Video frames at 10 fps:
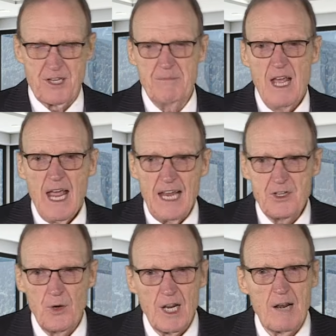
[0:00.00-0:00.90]
them and
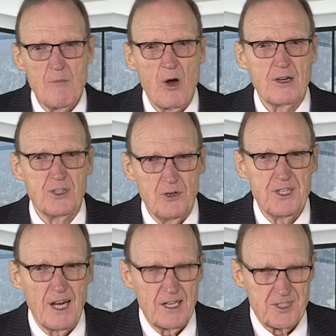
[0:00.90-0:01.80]
do a little more due
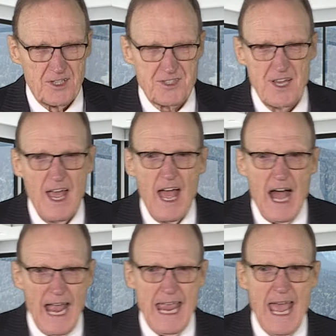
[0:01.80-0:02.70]
diligence.
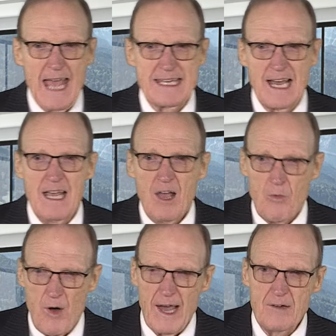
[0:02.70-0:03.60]
I had
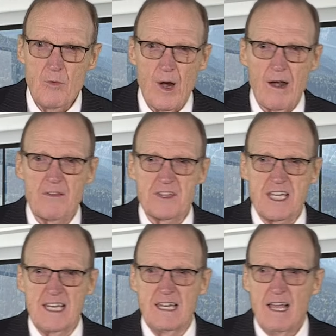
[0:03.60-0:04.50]
one where
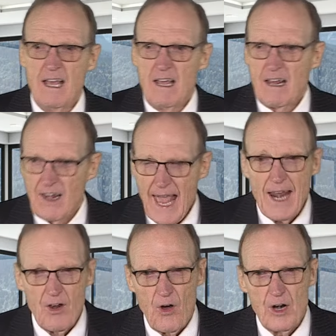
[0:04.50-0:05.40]
the
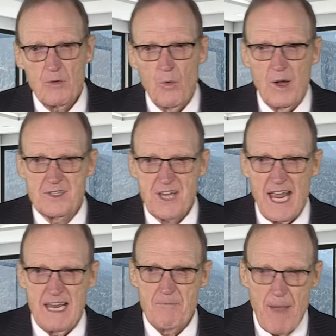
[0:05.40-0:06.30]
landlord was
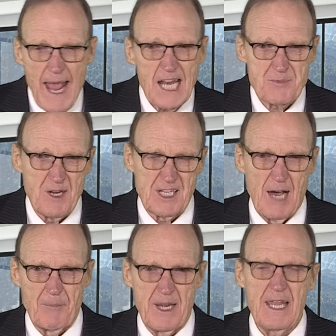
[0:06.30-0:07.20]
a management
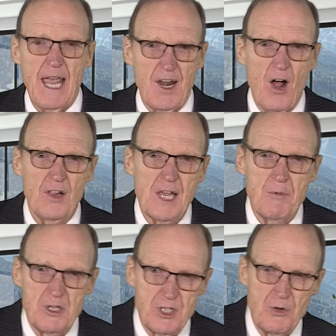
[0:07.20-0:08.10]
company, and all they
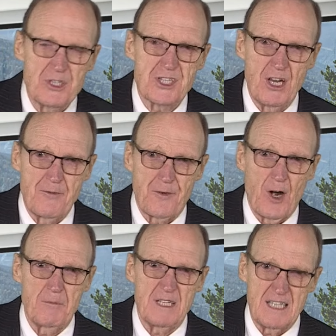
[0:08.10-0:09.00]
would do is
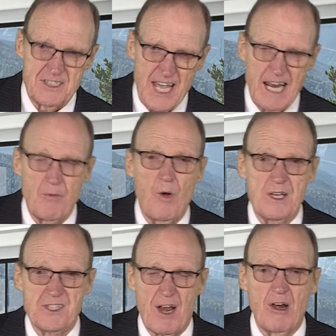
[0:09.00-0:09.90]
confirm that the tenant
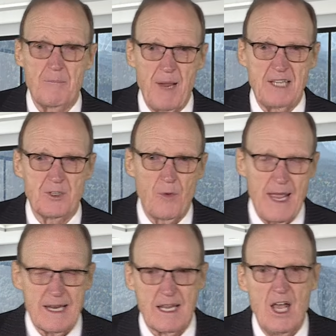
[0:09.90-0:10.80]
was there and paid the
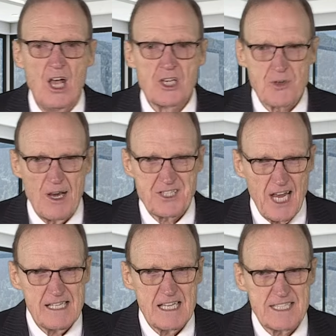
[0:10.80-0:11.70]
rent. So I
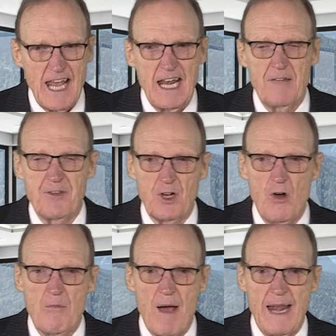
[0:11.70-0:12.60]
said to the tenant, if you
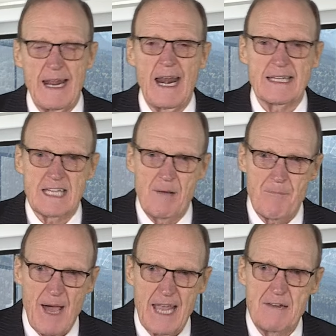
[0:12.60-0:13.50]
don't mind, I'd like to come
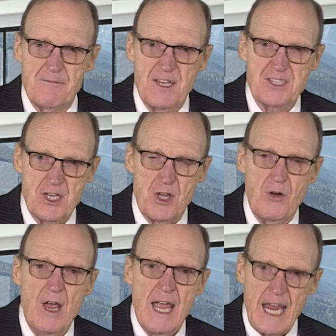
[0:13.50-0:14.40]
by and visit
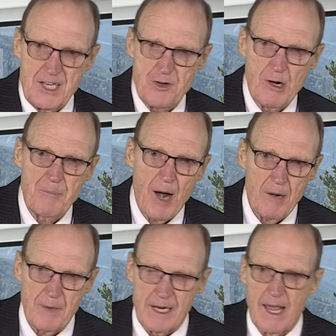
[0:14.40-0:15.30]
you in your
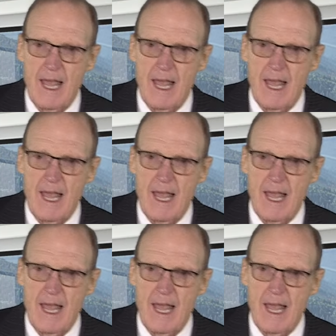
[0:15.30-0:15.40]
apartment.